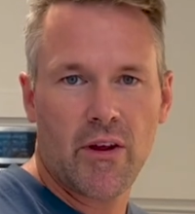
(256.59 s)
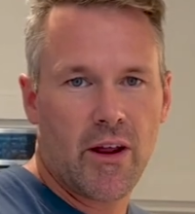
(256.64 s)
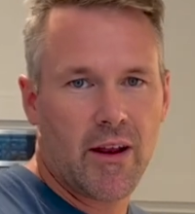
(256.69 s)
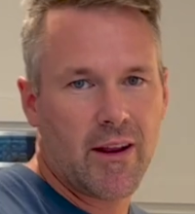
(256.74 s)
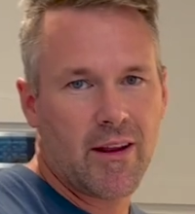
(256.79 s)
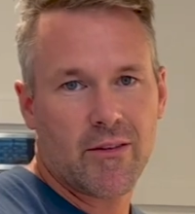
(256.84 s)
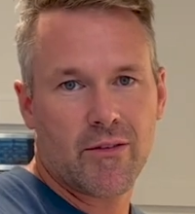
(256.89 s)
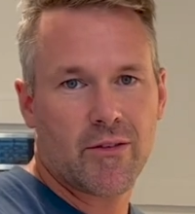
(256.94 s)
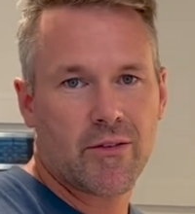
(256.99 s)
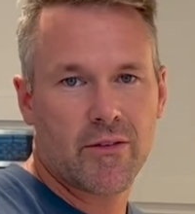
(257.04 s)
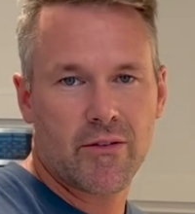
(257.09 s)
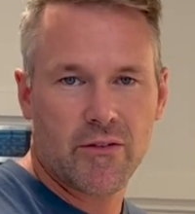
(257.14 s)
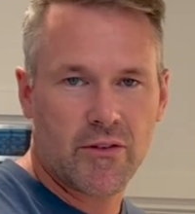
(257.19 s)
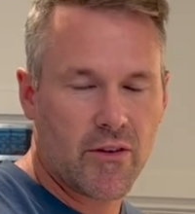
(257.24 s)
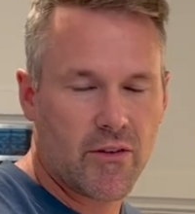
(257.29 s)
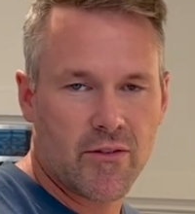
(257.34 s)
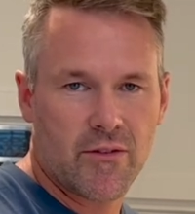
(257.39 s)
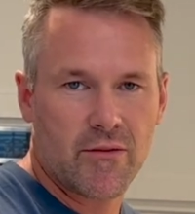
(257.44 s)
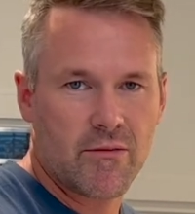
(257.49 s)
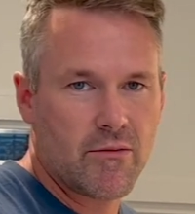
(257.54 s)
and it's
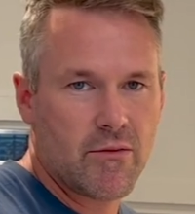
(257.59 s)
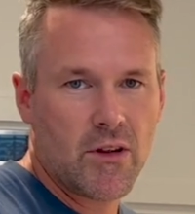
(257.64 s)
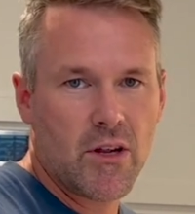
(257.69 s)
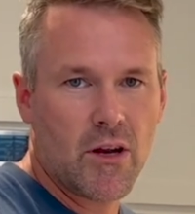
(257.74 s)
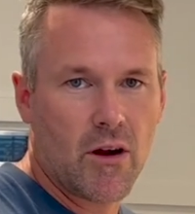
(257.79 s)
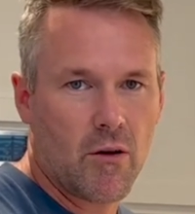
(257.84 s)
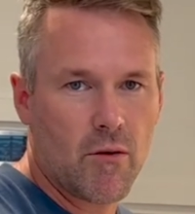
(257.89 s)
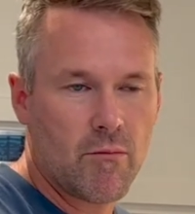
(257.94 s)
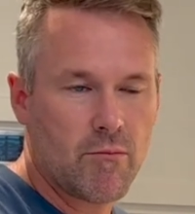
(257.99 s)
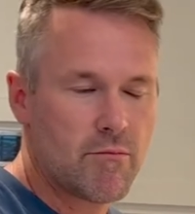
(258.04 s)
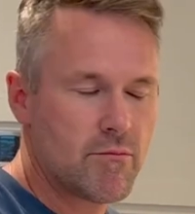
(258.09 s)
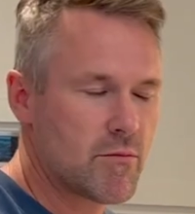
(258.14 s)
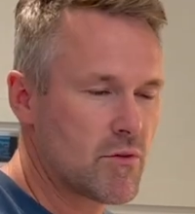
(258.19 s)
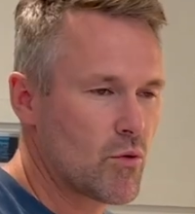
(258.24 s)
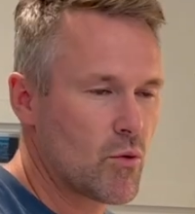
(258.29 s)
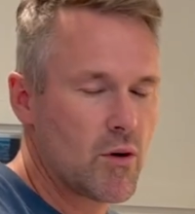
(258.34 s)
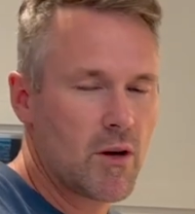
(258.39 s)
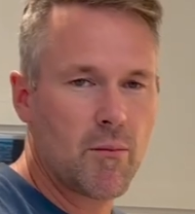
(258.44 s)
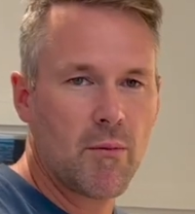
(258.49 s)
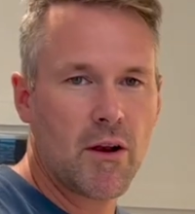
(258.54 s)
just, you know,
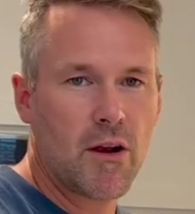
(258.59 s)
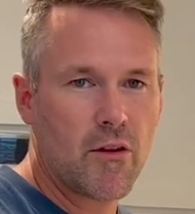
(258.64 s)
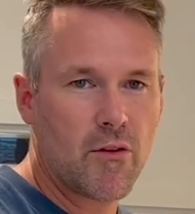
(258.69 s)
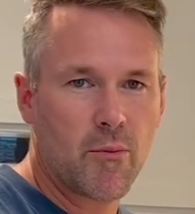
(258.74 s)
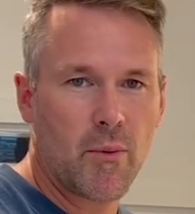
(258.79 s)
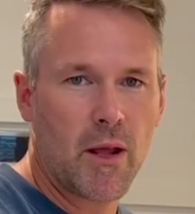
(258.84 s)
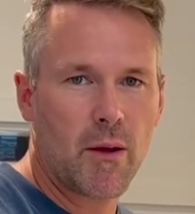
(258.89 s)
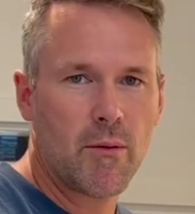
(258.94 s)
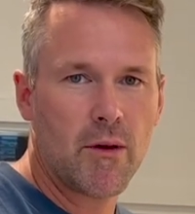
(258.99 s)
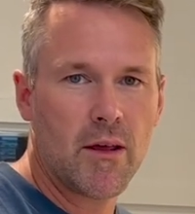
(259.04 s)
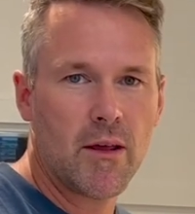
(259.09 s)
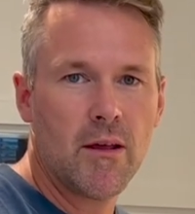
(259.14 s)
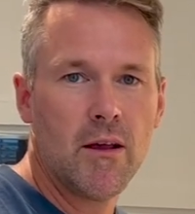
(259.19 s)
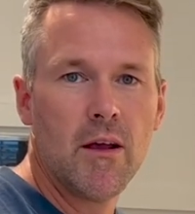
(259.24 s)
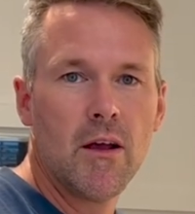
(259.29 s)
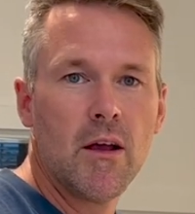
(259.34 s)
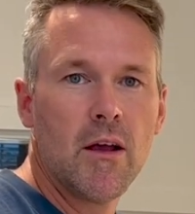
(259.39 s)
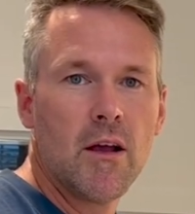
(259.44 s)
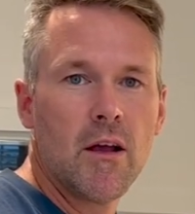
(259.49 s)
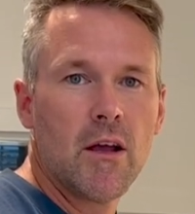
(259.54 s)
20 minutes maybe,
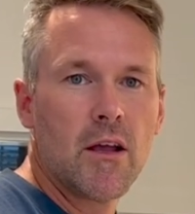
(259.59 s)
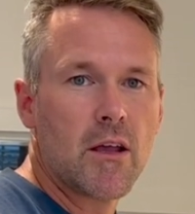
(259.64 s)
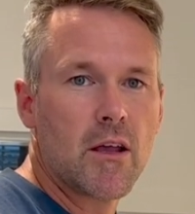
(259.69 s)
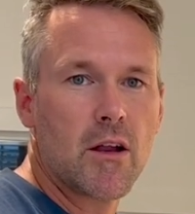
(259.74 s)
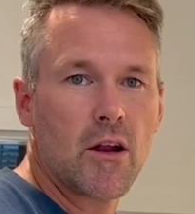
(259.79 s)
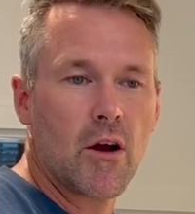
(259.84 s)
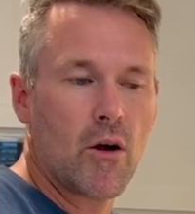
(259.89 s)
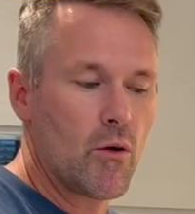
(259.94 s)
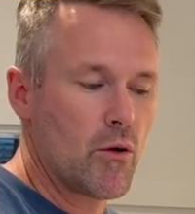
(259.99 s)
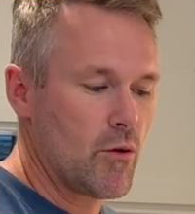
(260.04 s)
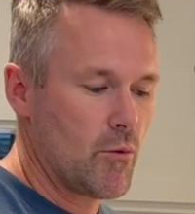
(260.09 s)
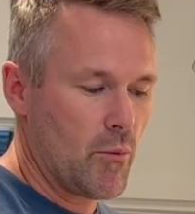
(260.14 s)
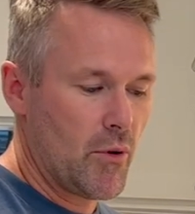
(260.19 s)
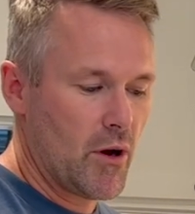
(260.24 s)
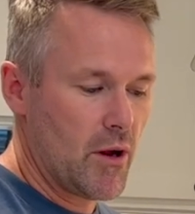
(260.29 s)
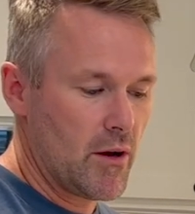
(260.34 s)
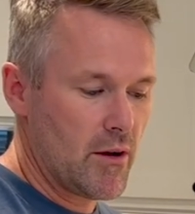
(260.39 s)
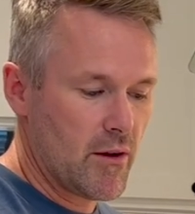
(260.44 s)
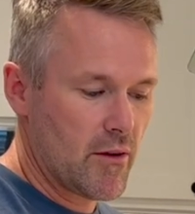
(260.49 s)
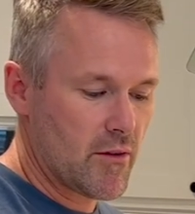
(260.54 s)
you know,
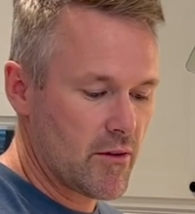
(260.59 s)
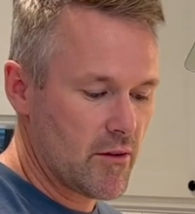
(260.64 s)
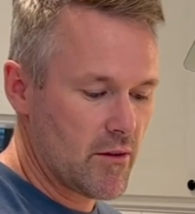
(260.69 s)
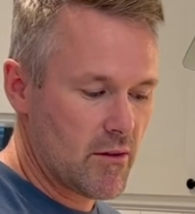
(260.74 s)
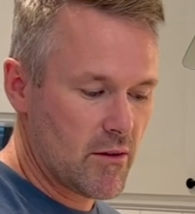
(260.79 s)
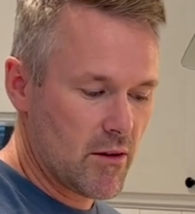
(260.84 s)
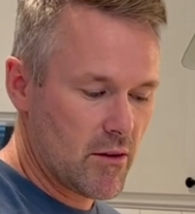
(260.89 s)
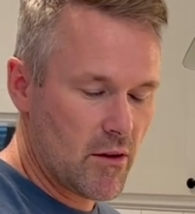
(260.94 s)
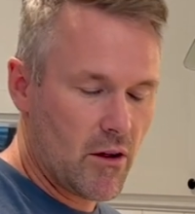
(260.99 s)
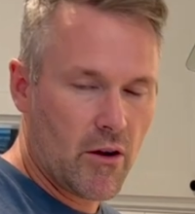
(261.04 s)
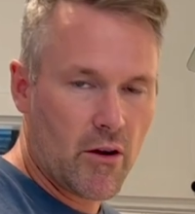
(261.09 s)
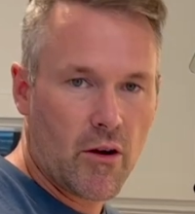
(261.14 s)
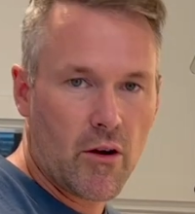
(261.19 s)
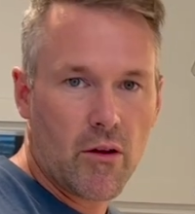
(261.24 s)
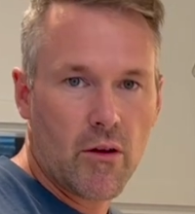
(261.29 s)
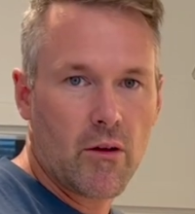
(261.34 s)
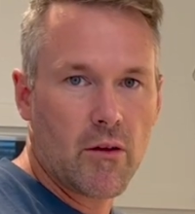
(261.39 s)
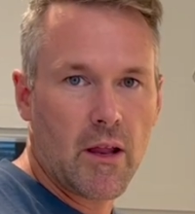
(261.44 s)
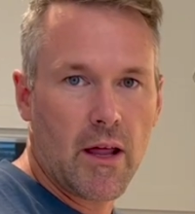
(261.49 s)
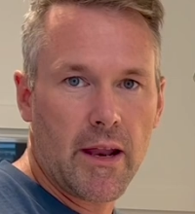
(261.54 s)
but the longer
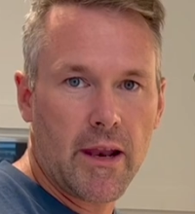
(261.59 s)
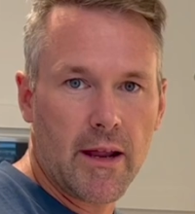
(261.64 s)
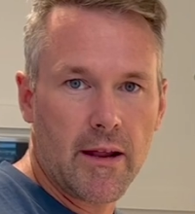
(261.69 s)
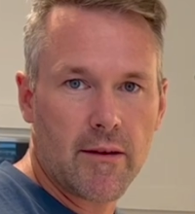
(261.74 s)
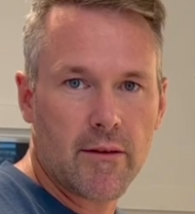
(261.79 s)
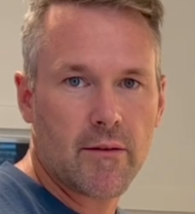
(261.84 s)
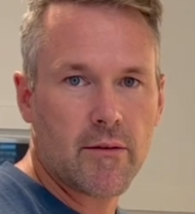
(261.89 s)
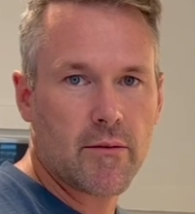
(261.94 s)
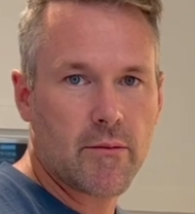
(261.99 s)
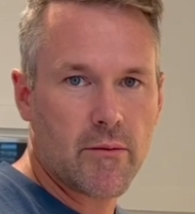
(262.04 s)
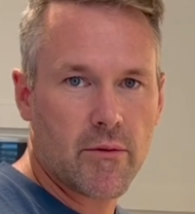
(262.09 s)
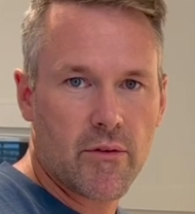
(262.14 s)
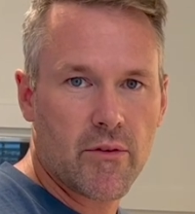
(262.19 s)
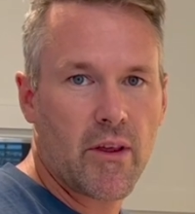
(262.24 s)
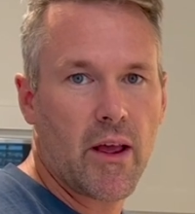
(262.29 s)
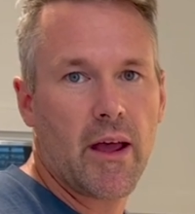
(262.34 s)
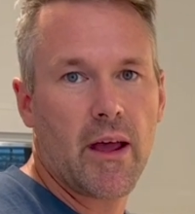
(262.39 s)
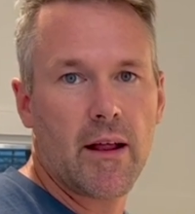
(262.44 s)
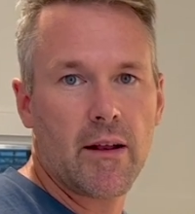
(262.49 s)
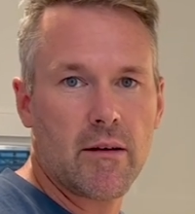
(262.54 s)
you let it
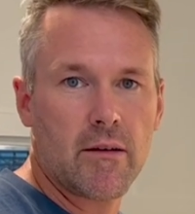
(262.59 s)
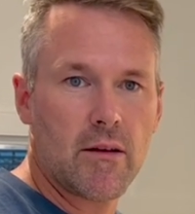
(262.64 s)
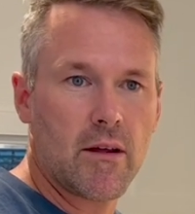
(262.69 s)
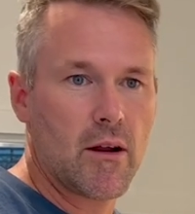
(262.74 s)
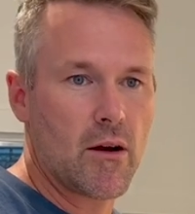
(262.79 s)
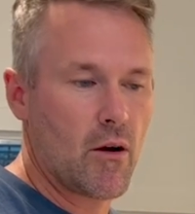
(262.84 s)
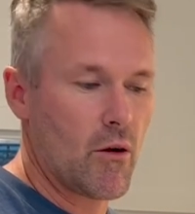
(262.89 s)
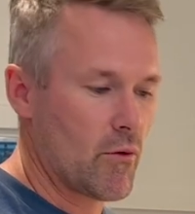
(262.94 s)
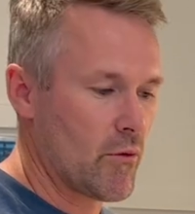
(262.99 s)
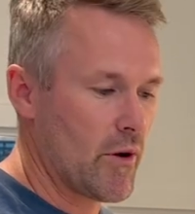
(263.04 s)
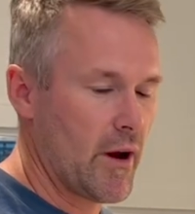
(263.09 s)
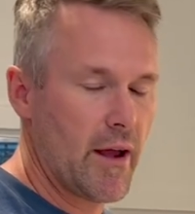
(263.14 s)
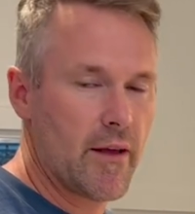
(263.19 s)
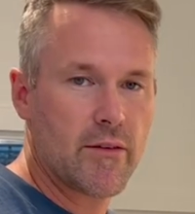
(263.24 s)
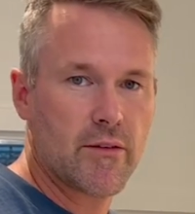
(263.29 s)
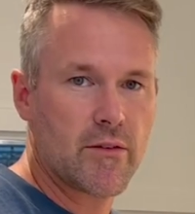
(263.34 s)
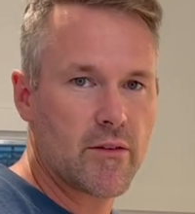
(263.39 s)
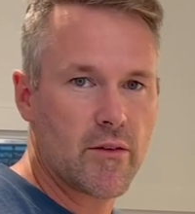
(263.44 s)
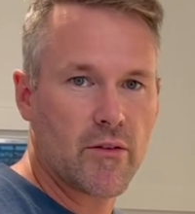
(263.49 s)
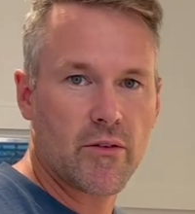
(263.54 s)
set, you know,
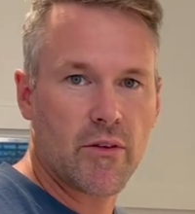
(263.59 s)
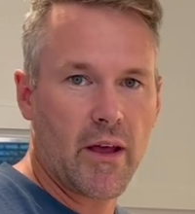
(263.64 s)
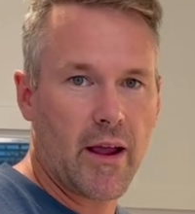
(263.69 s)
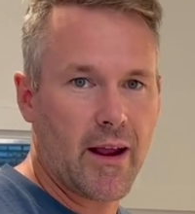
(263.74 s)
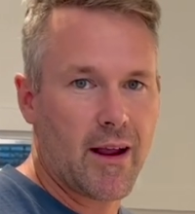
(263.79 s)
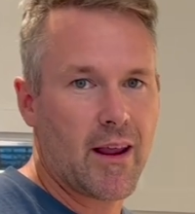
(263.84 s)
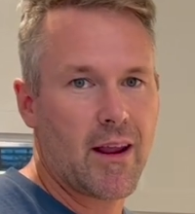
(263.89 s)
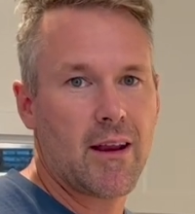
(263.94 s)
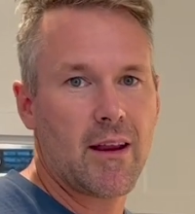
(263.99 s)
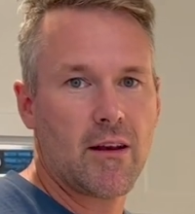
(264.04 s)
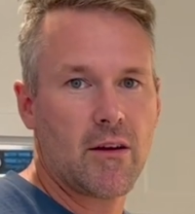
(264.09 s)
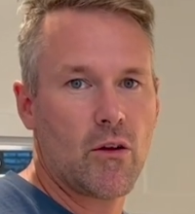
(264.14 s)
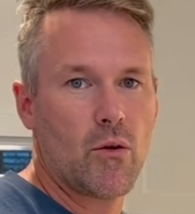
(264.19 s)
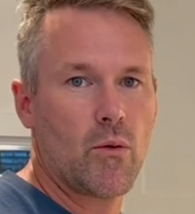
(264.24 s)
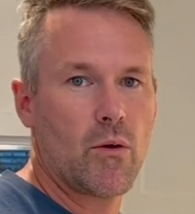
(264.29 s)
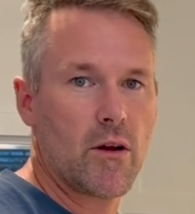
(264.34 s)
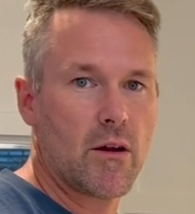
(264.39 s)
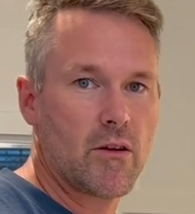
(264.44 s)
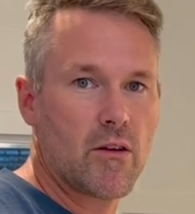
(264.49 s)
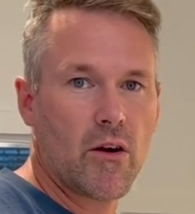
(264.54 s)
rest, just like any
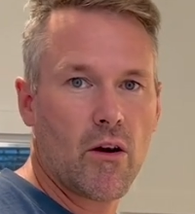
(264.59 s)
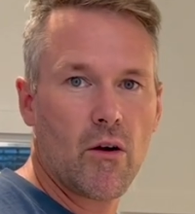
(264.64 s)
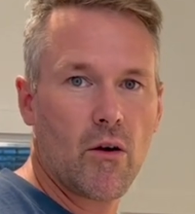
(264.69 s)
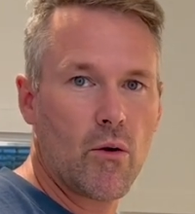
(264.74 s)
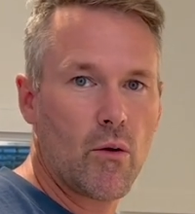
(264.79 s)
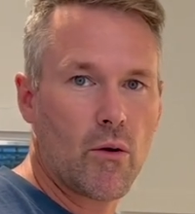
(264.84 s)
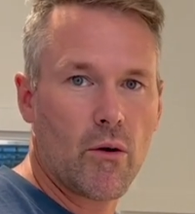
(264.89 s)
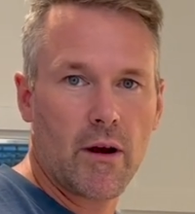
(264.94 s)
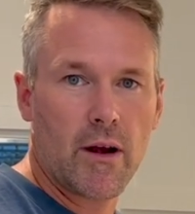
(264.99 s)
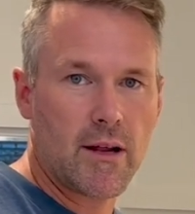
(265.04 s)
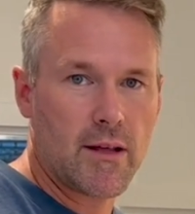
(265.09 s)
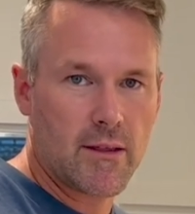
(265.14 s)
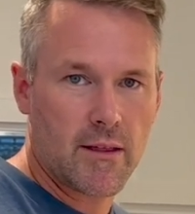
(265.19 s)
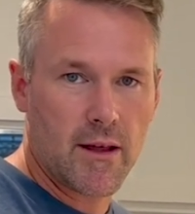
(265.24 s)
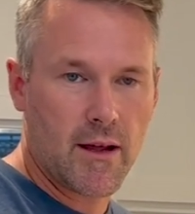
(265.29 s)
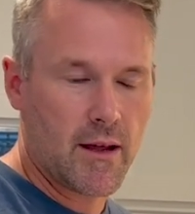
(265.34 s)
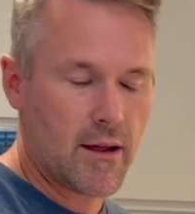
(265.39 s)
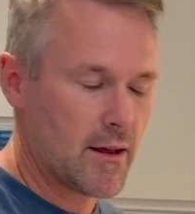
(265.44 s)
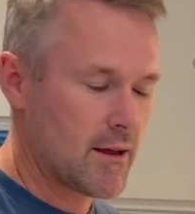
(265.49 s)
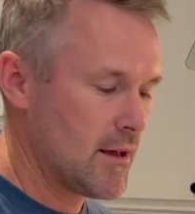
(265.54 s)
doing a dough or
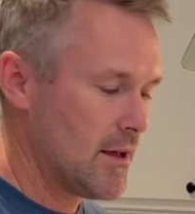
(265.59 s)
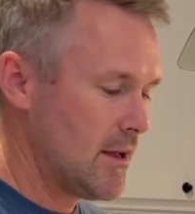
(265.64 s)
anything,